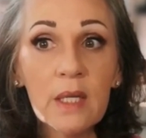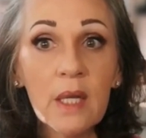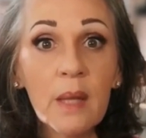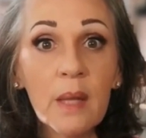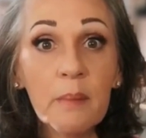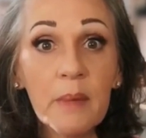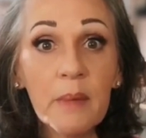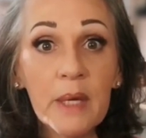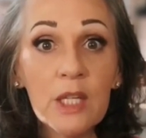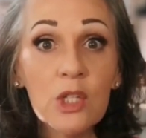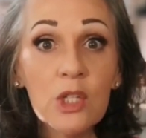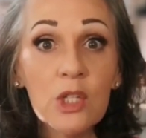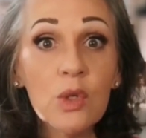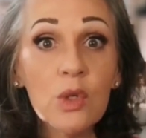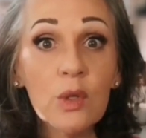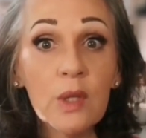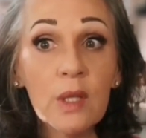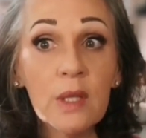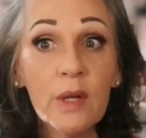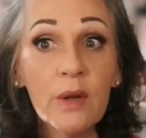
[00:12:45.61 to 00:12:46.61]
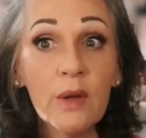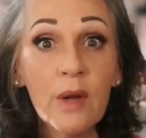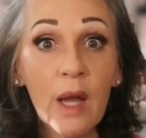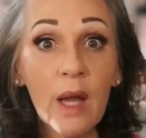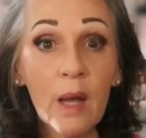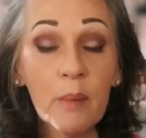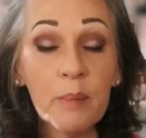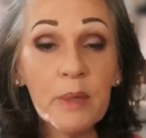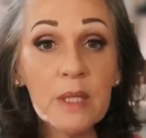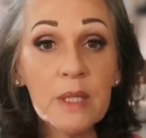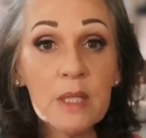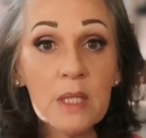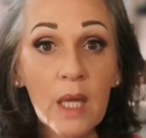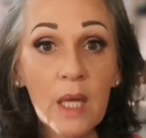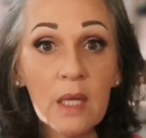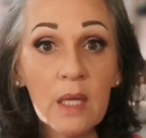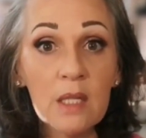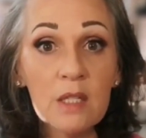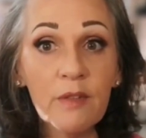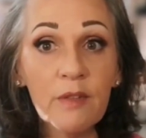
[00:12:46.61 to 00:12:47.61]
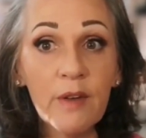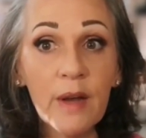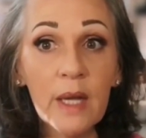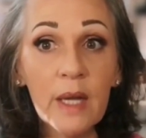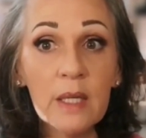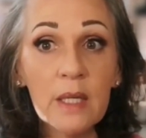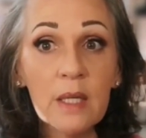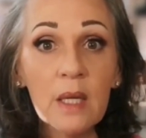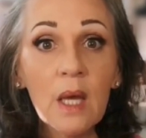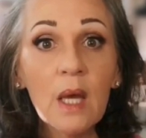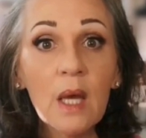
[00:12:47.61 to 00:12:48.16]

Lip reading: and making sure that they're happy and satisfied